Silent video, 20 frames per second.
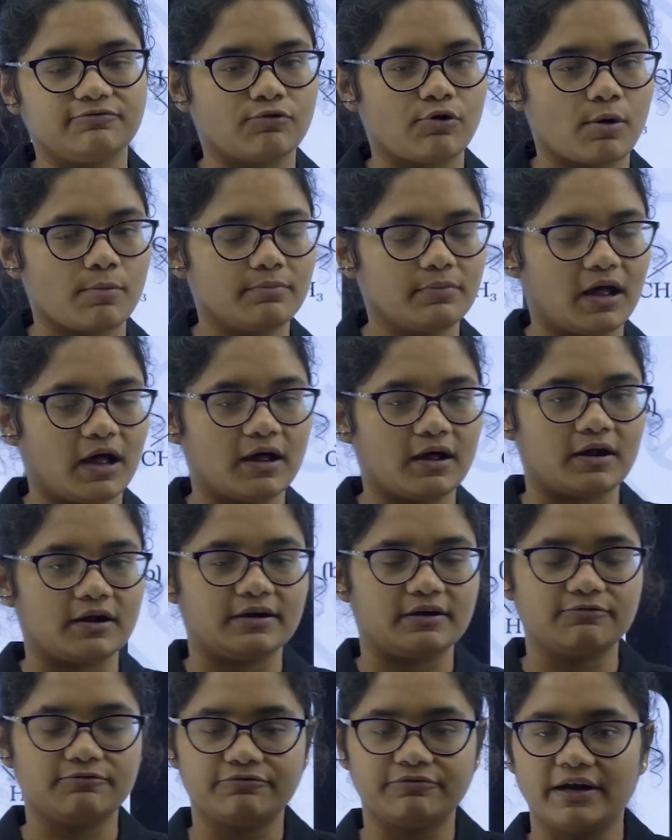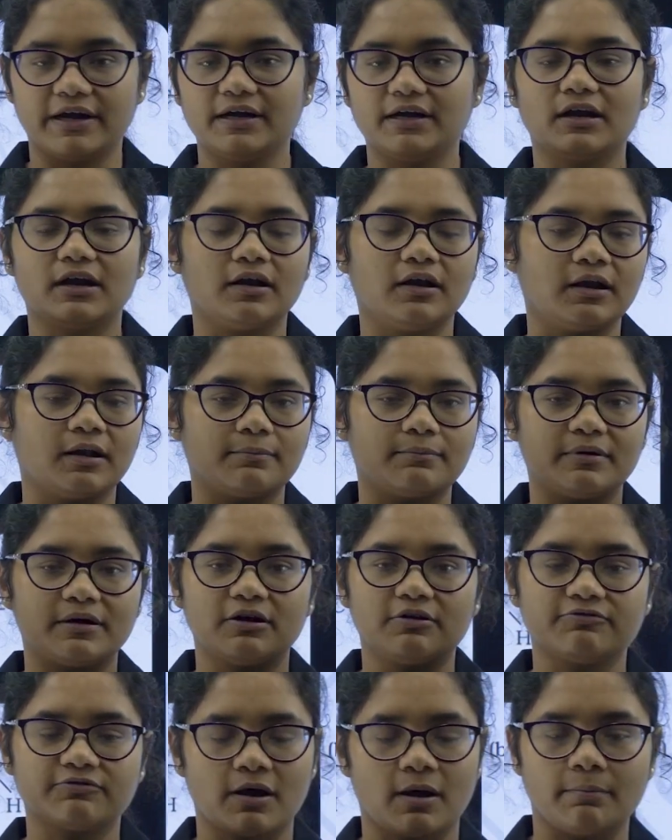form a different number
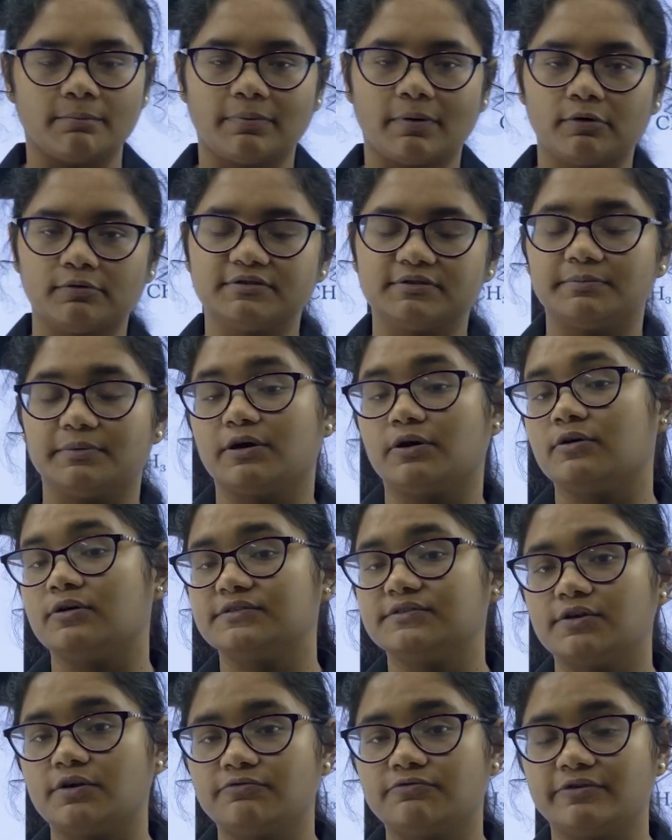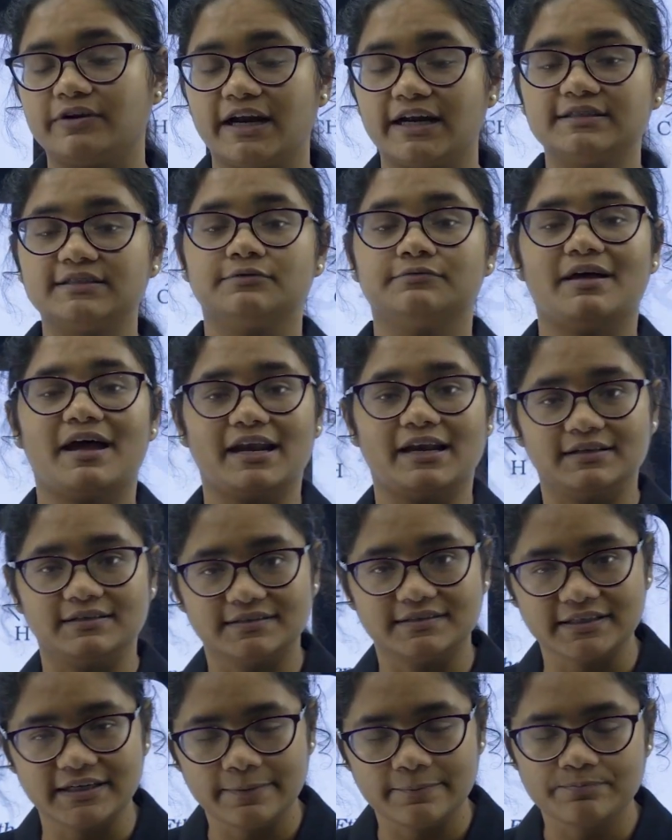of compounds because of its
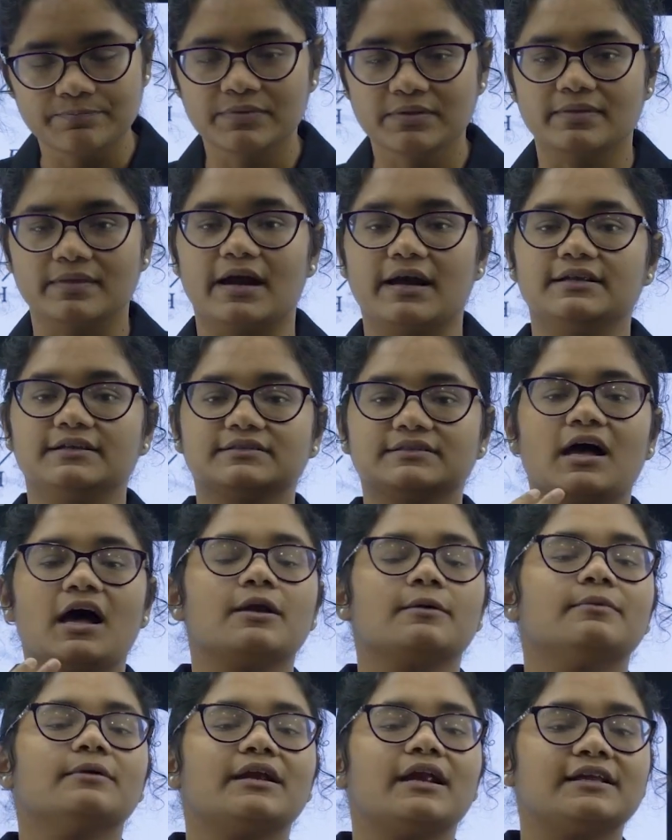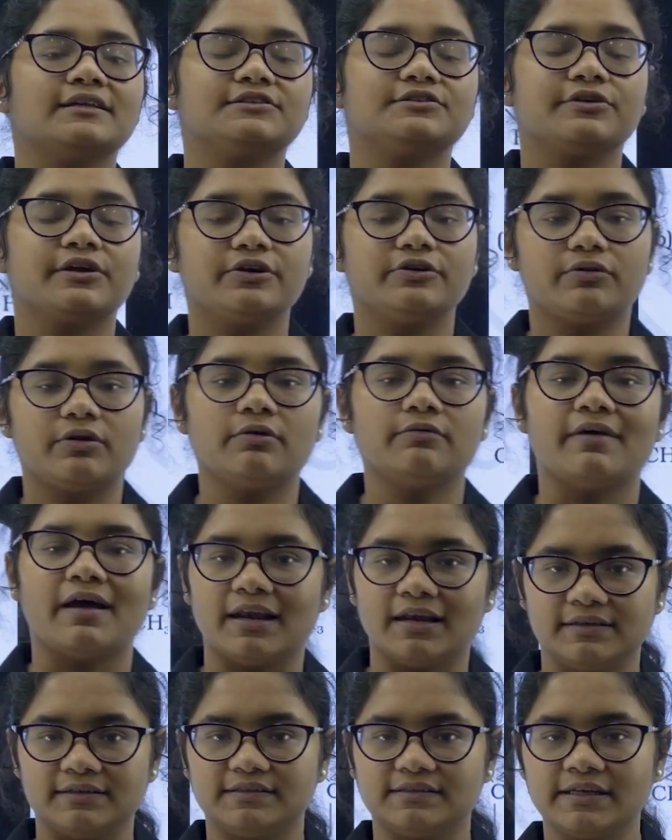valency that is carbon has
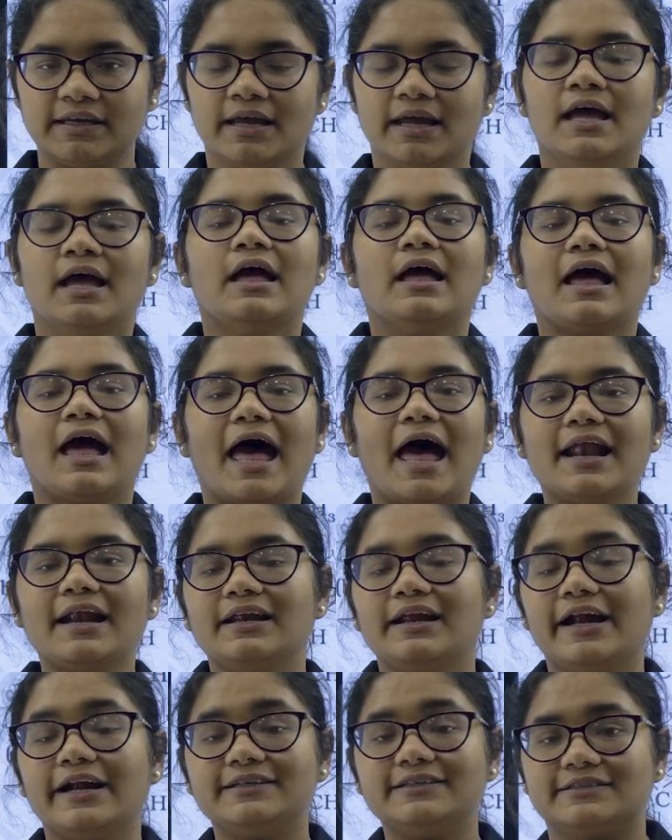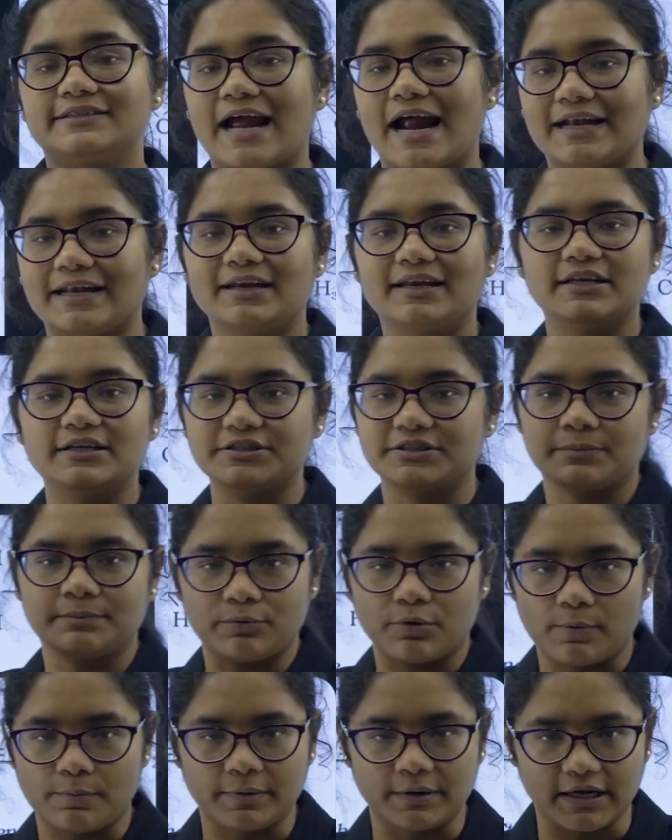tetravalency and its catenation
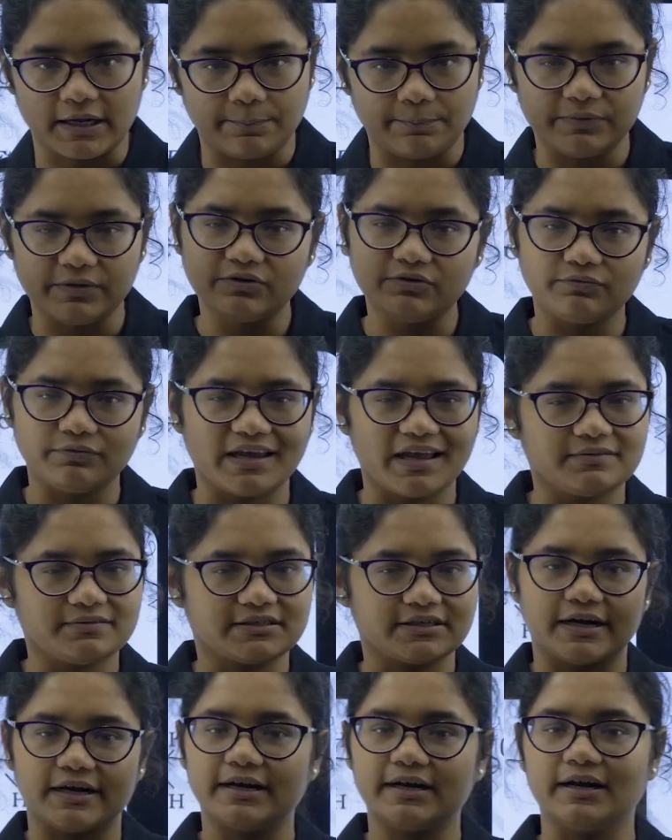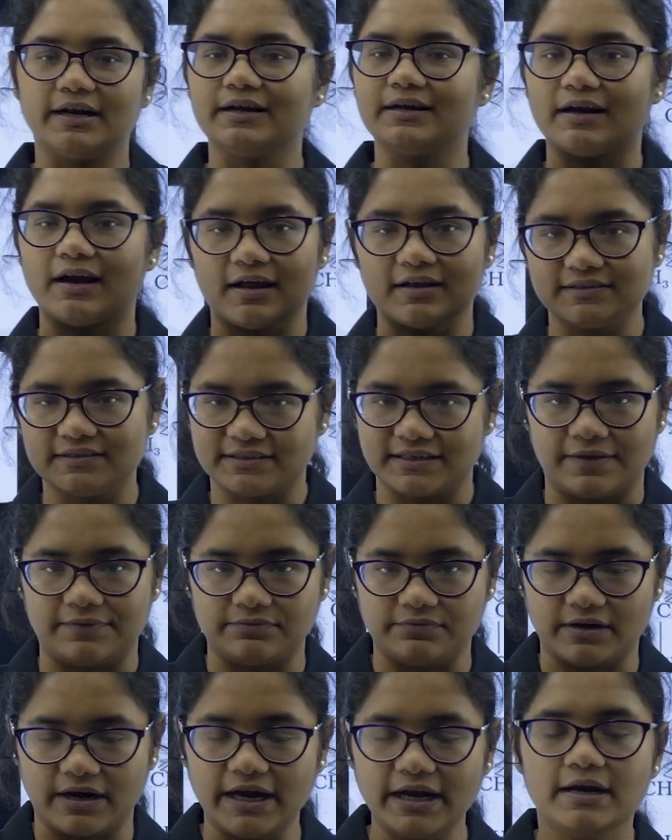property. This we have studied in class
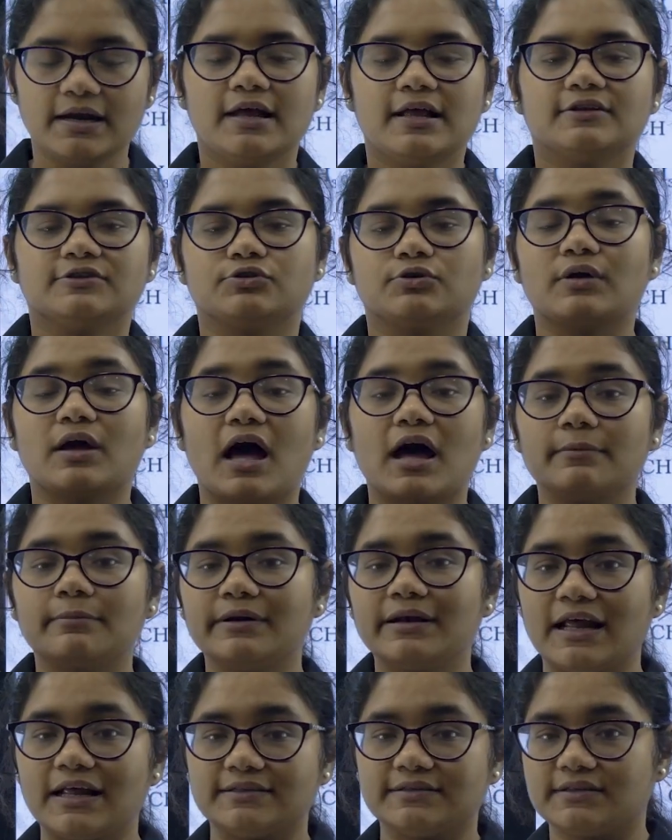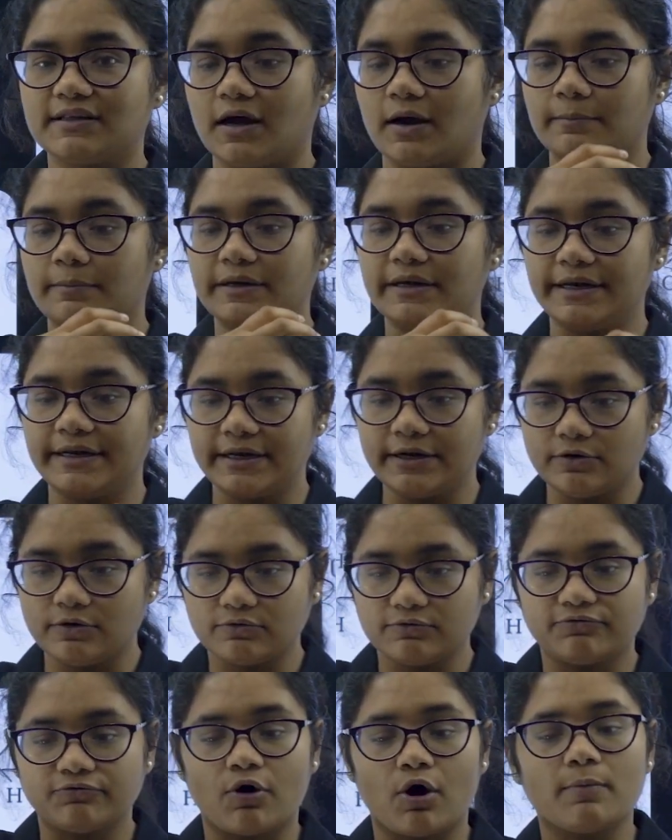10th right. So carbon has the ability
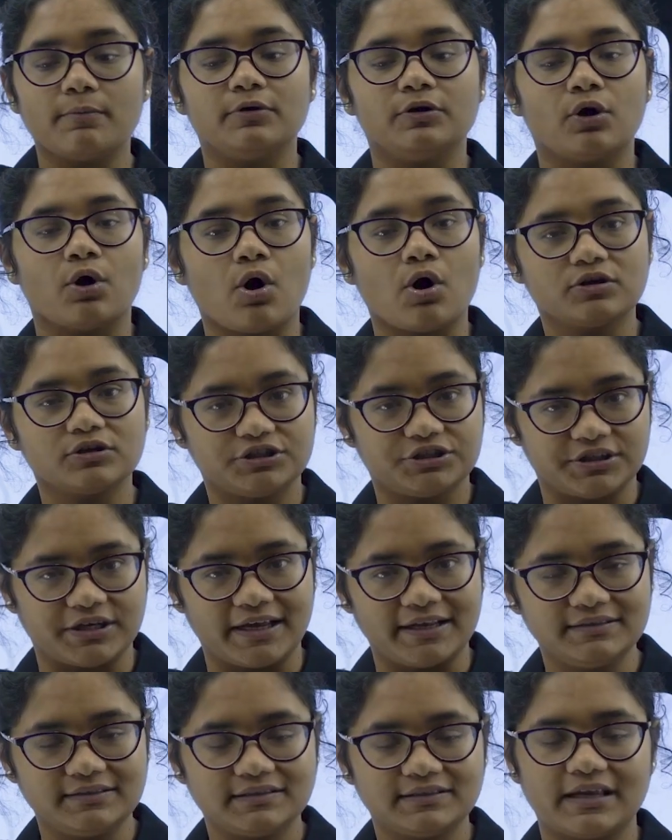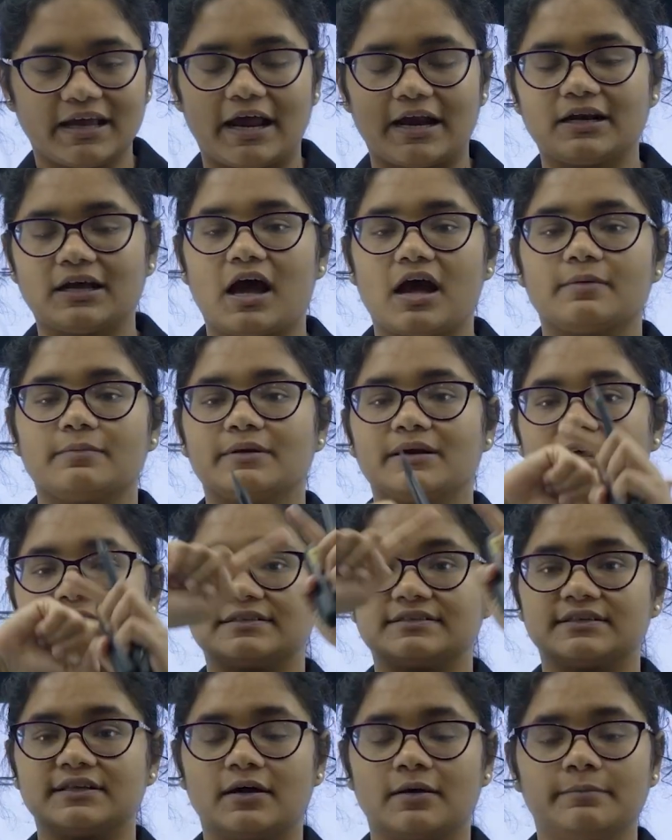to form long chains and carbon
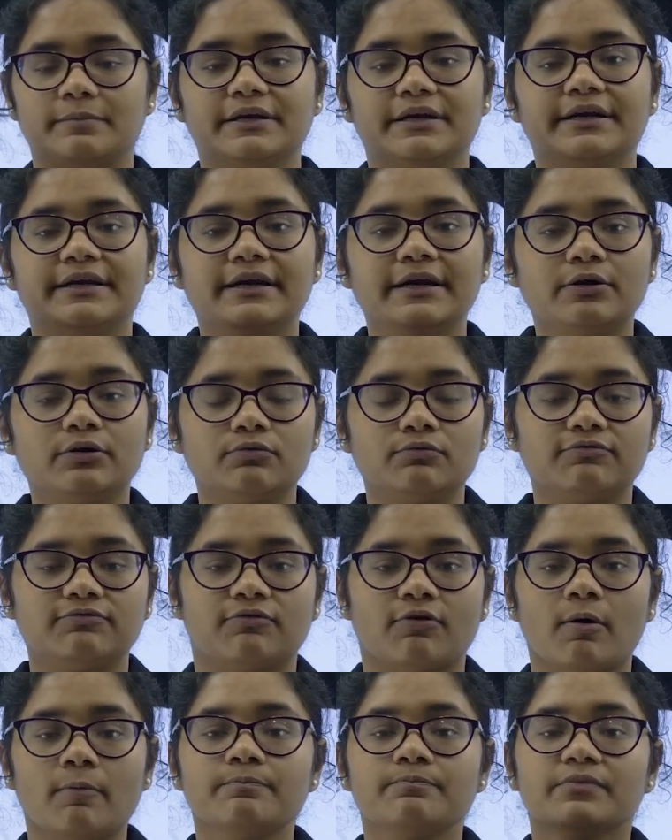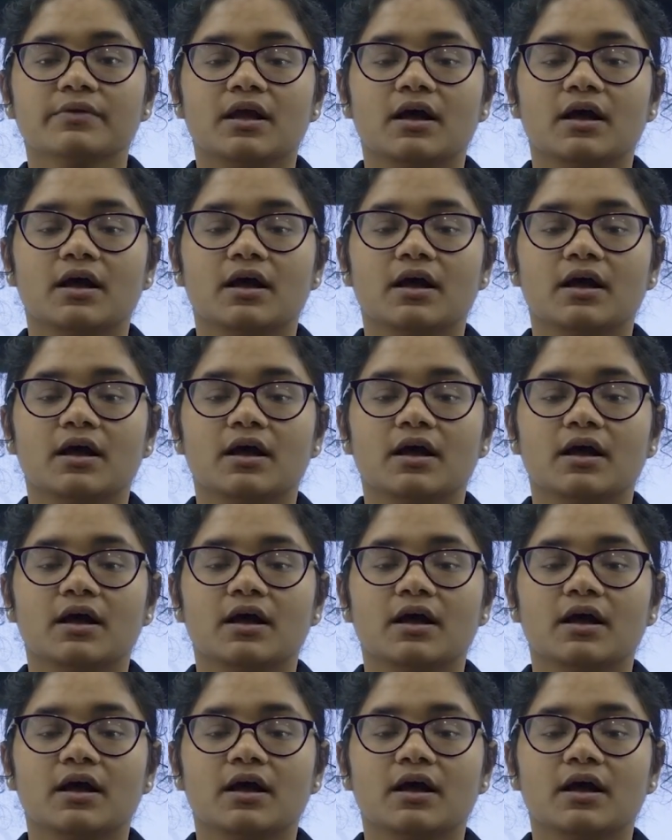has the ability to form